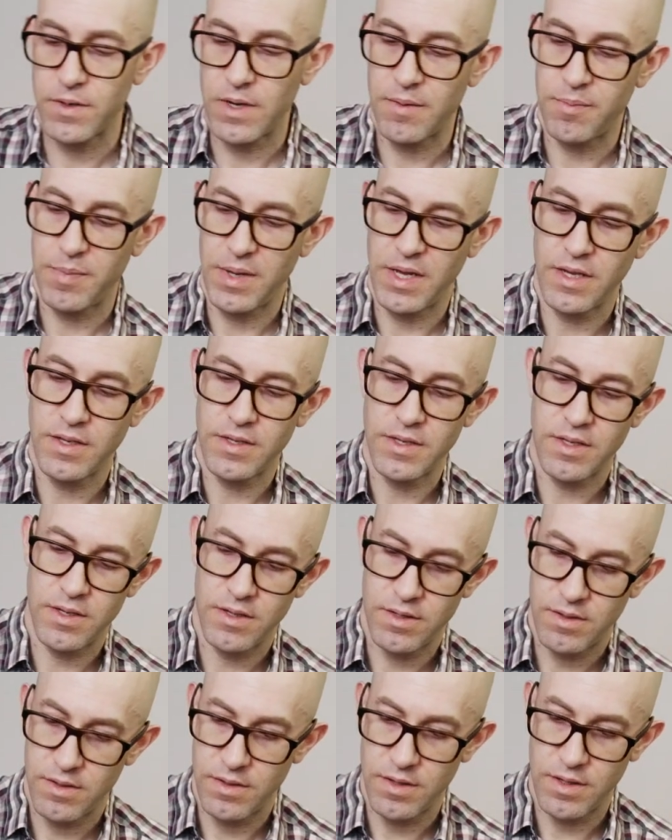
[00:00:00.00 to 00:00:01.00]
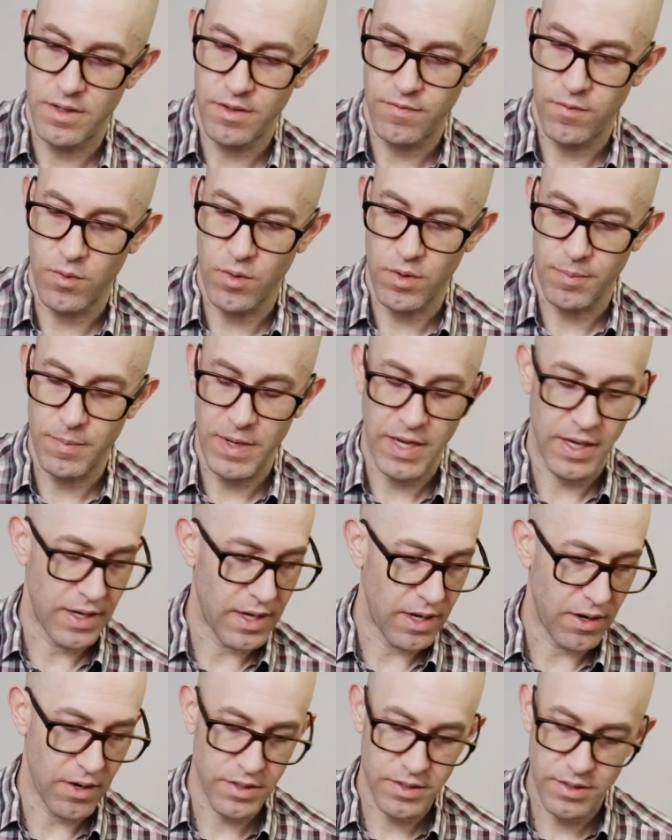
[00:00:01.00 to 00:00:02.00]
I painted the 4 main
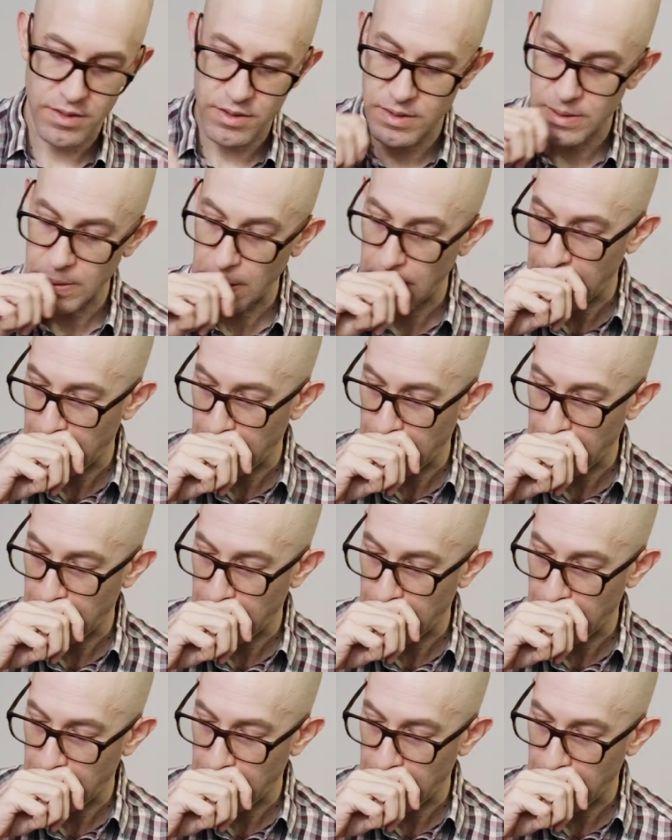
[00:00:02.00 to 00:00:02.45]
characters,